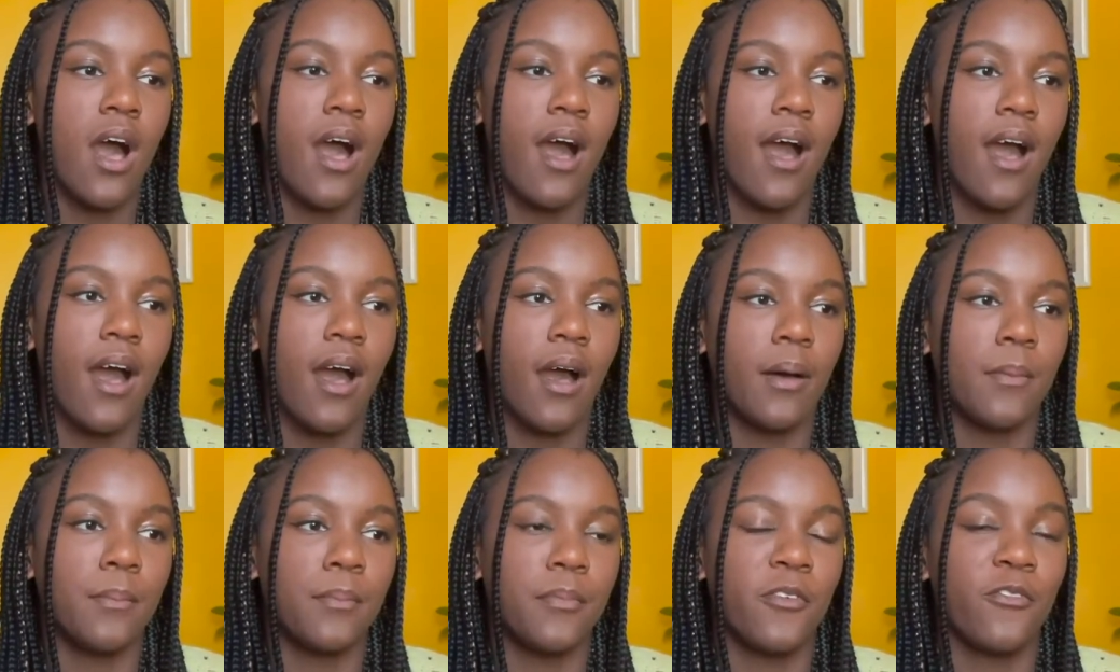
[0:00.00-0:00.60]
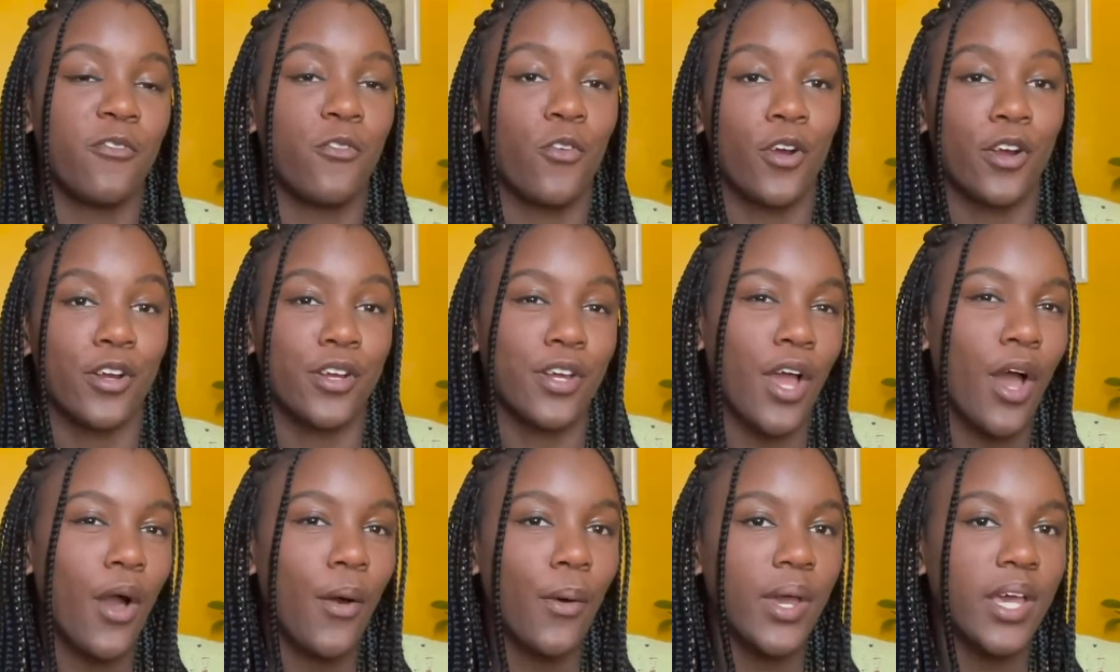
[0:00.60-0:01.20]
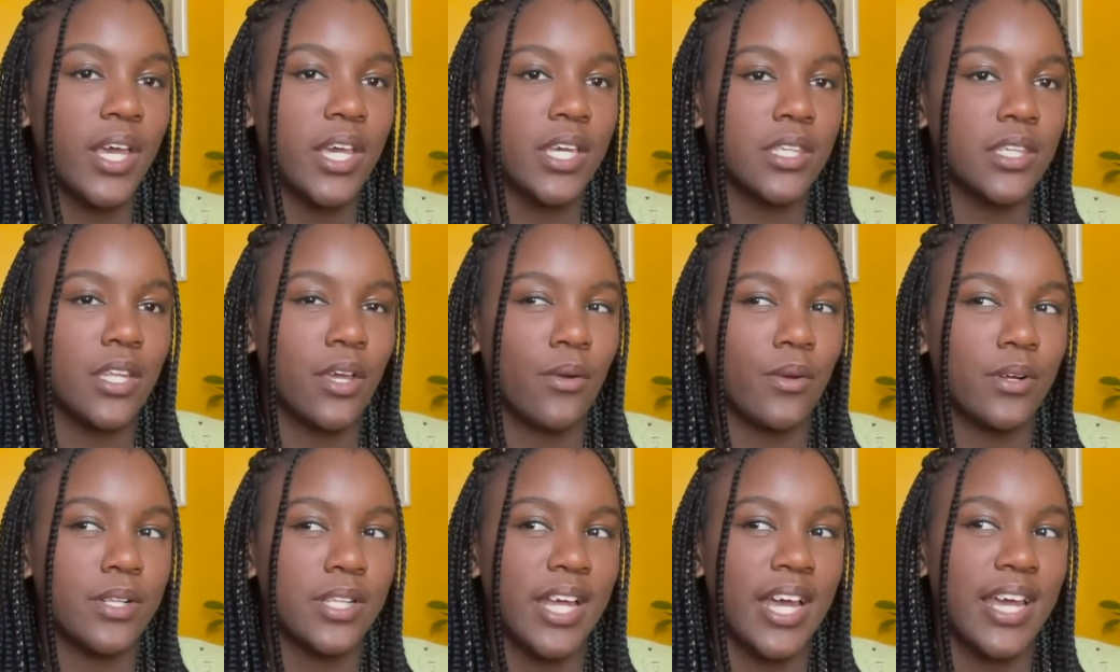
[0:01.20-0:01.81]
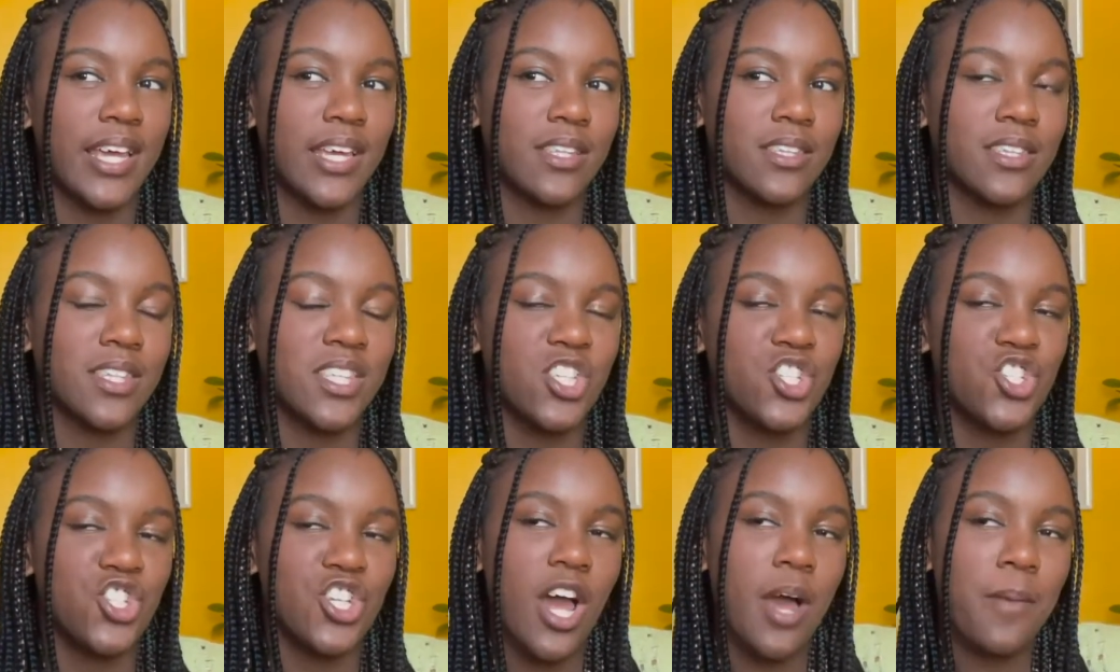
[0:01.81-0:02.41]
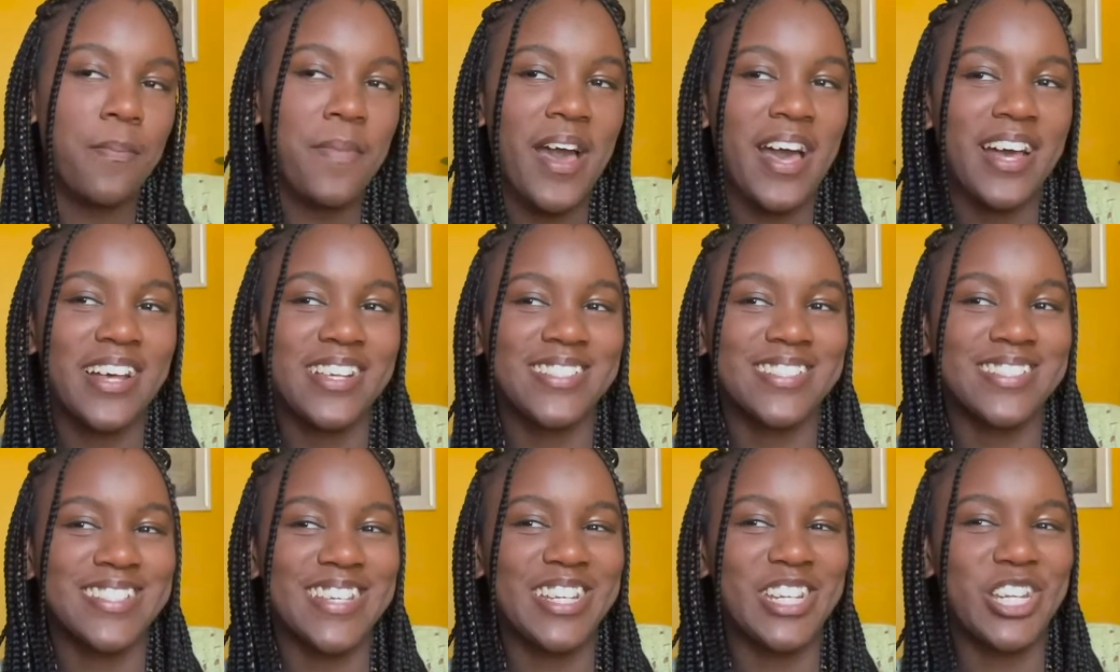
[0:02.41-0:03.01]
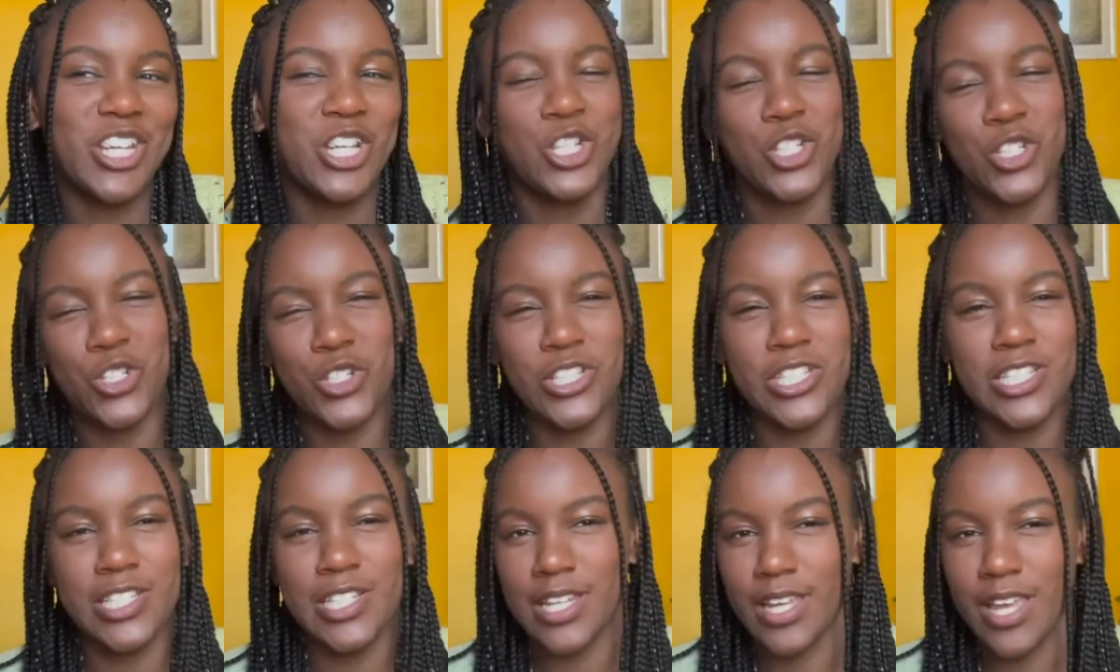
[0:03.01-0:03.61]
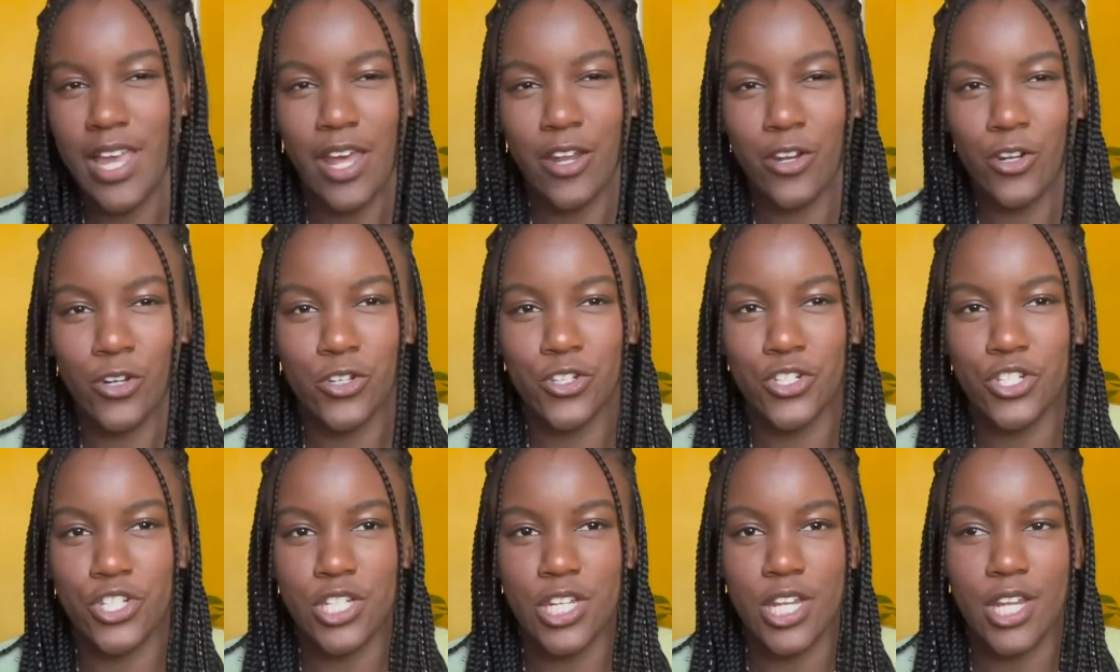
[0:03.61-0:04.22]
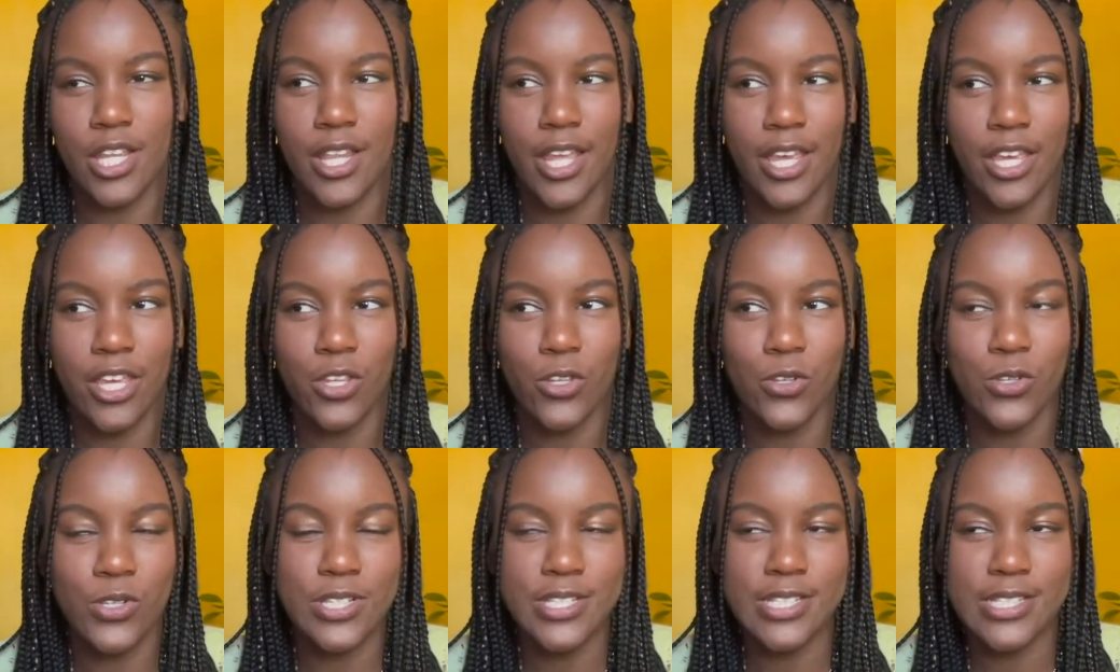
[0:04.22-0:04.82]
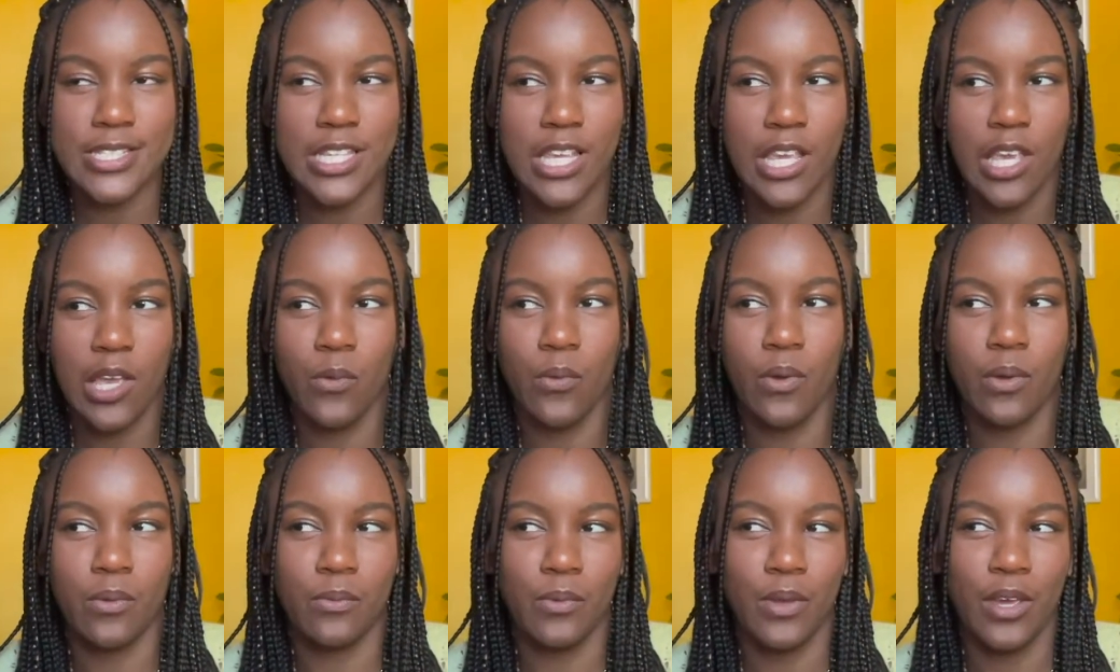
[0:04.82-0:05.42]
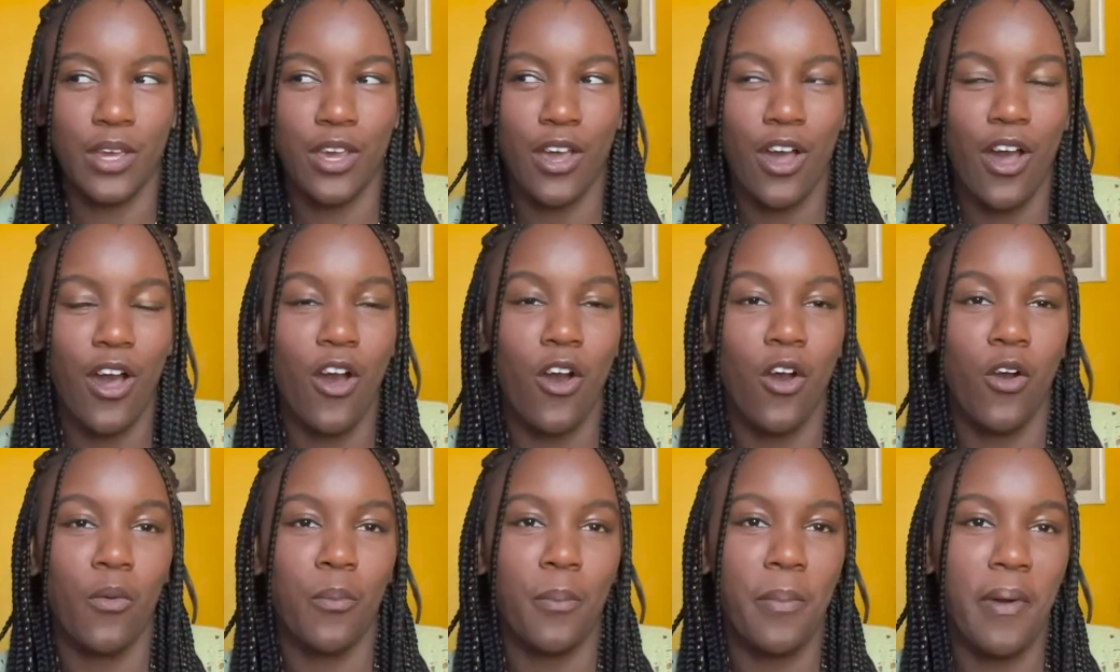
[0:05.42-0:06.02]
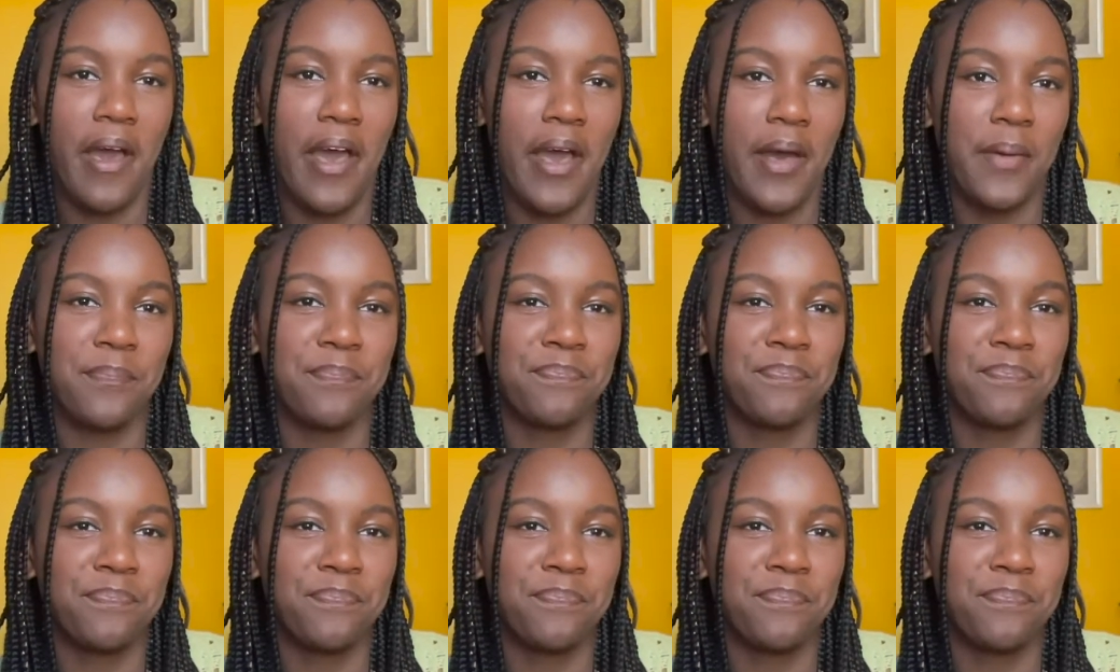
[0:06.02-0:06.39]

um, before going, they were like, this shop has an interesting energy, like, you'll see when we go, but